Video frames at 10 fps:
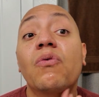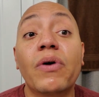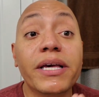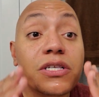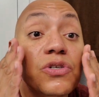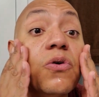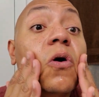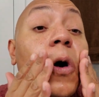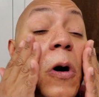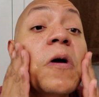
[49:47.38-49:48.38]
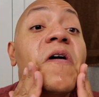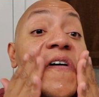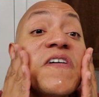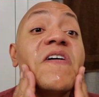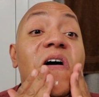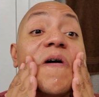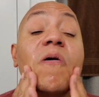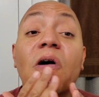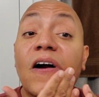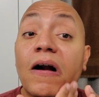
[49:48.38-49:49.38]
waste store
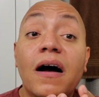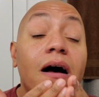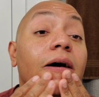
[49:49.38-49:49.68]
or